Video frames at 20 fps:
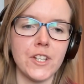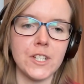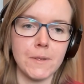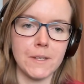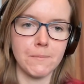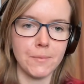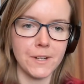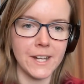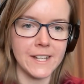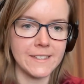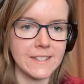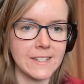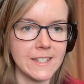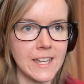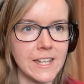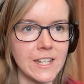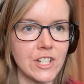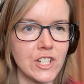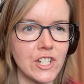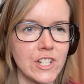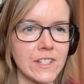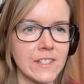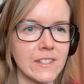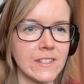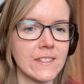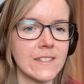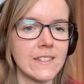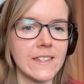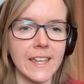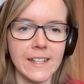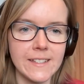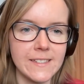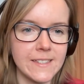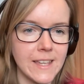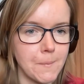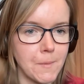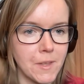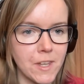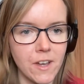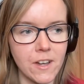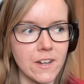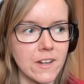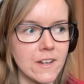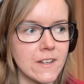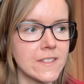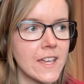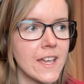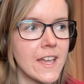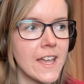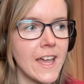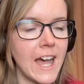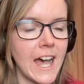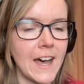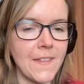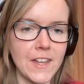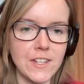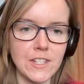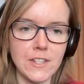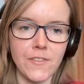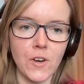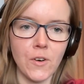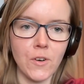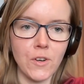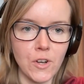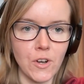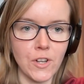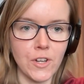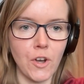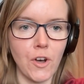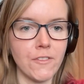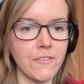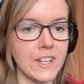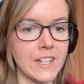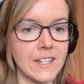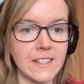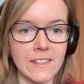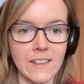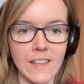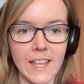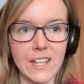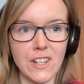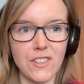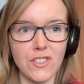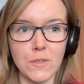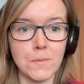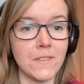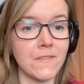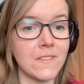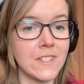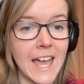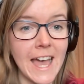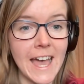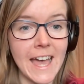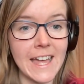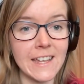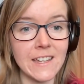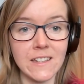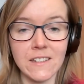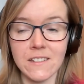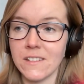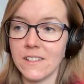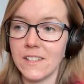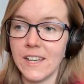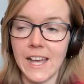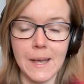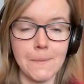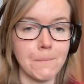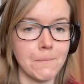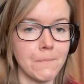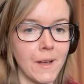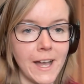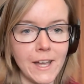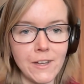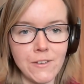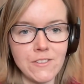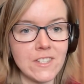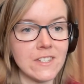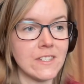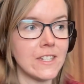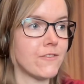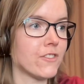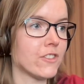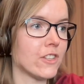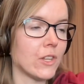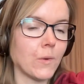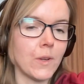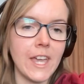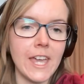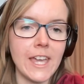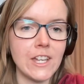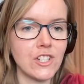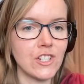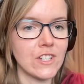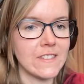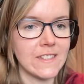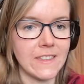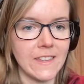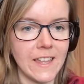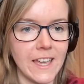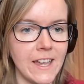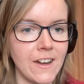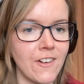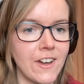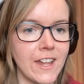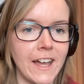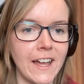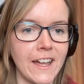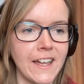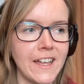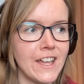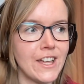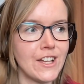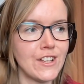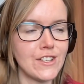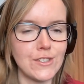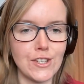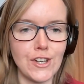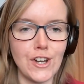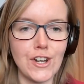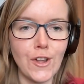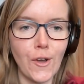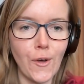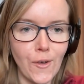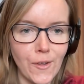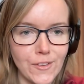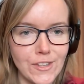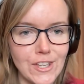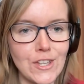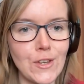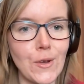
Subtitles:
There's been presentations, like seminars, and then you've all gone off in like groups of 10 out to different locations in the area. So you're not,